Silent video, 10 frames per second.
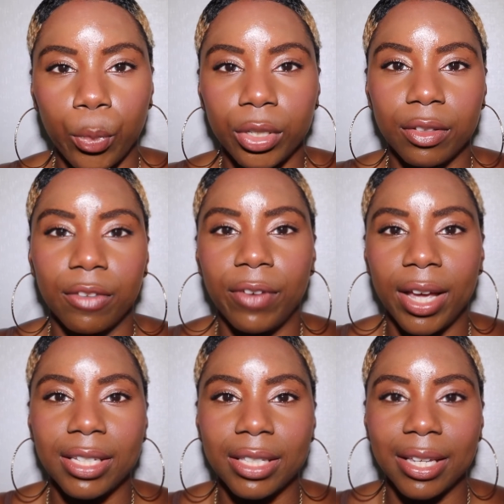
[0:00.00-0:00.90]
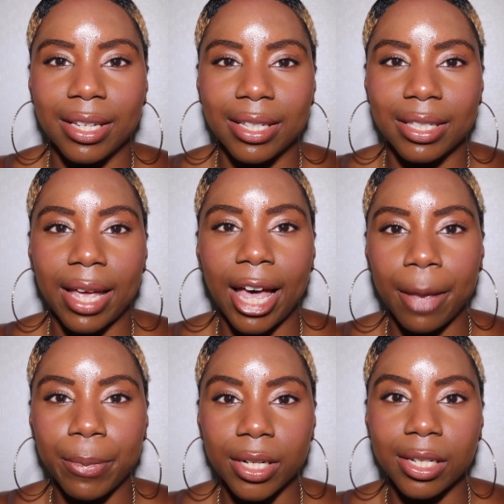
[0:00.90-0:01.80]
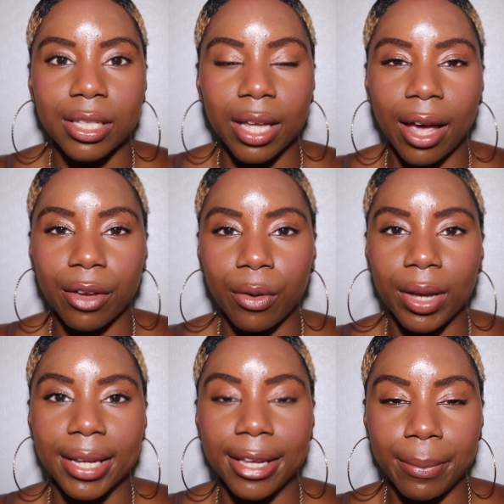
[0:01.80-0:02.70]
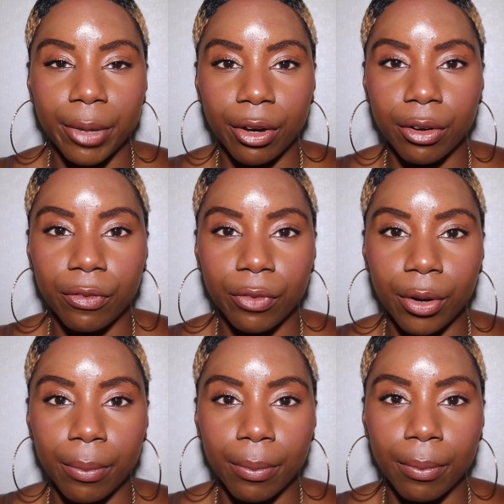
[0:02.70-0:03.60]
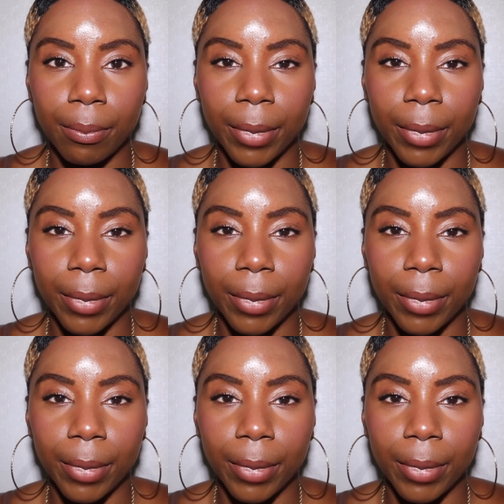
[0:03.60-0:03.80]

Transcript: One of the first things that happened is that I got an email from